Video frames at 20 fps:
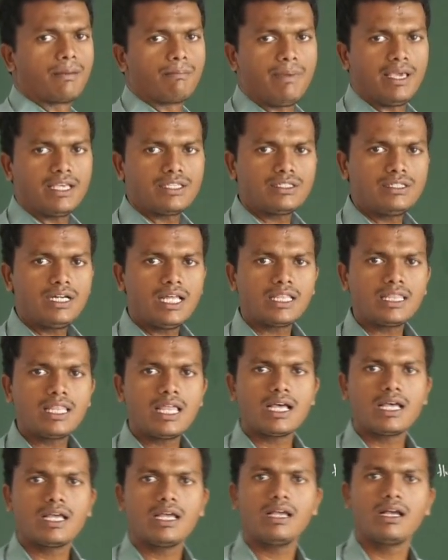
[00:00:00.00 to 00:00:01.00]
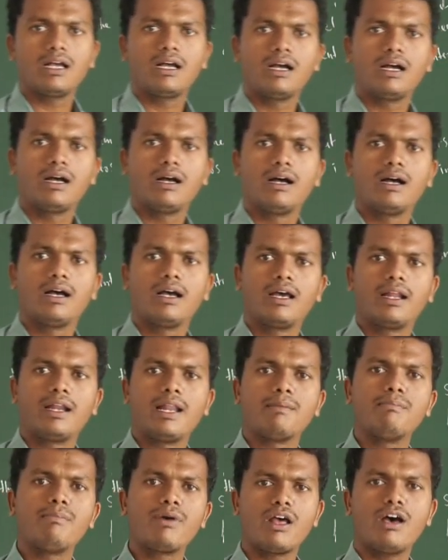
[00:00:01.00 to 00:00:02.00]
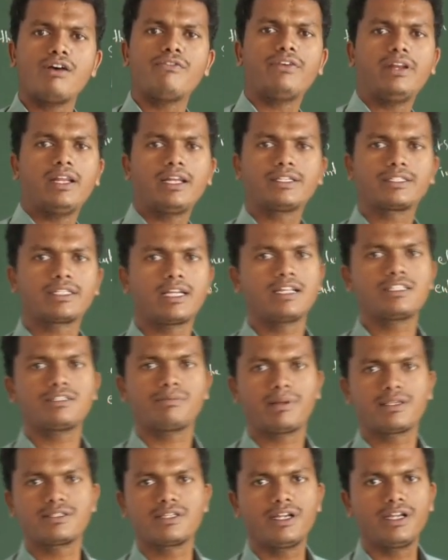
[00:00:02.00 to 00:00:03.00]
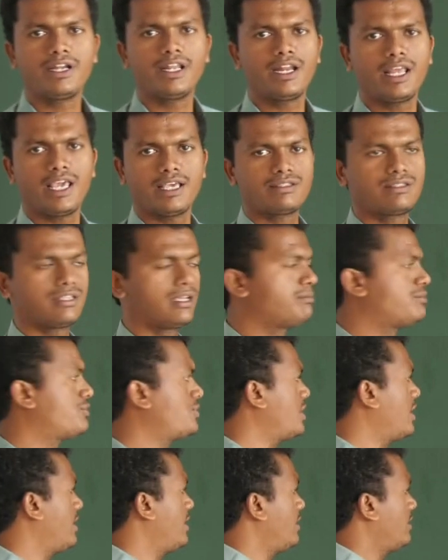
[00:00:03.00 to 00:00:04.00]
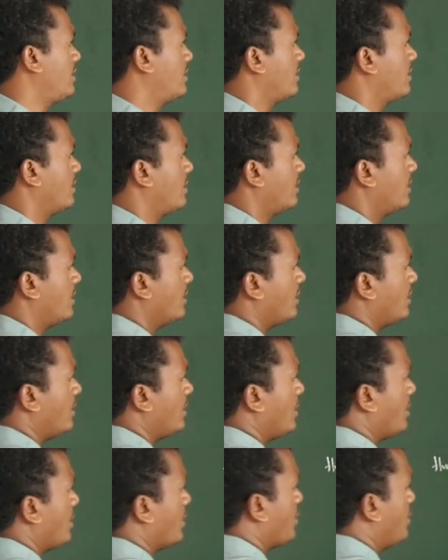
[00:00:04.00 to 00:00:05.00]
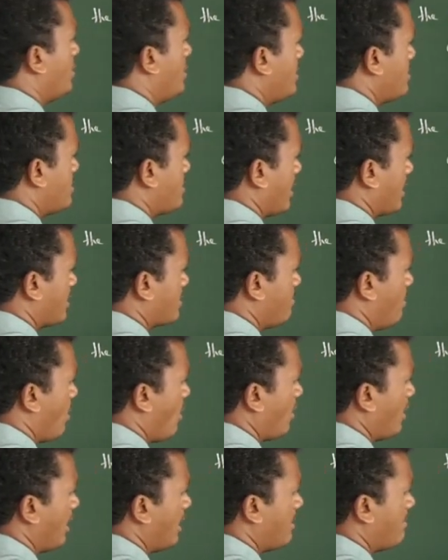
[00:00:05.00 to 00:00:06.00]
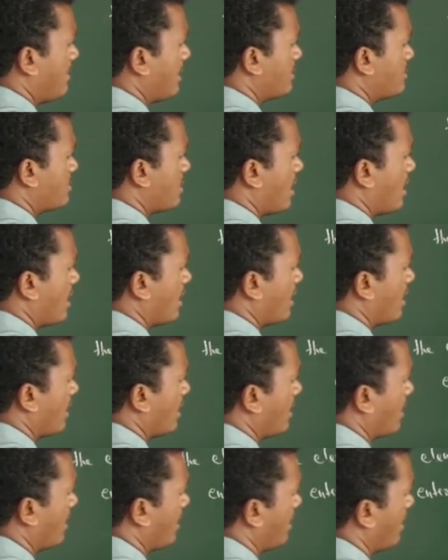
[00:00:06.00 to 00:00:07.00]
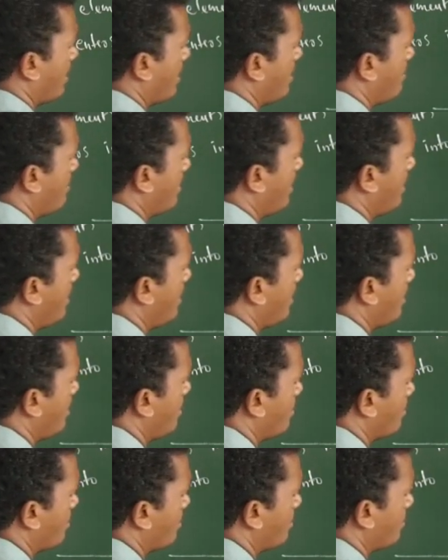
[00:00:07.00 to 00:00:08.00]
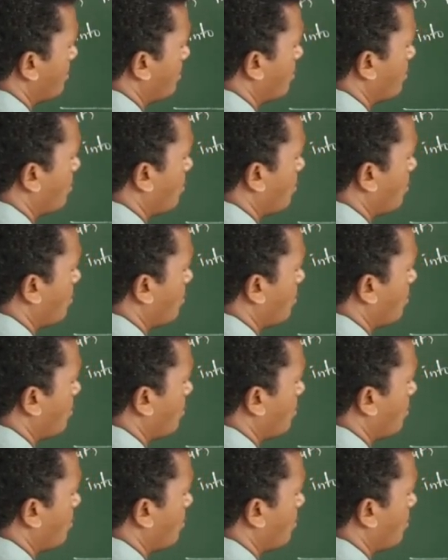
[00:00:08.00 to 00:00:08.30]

Based on the number of electrons present in S subshell, these S block elements are divided into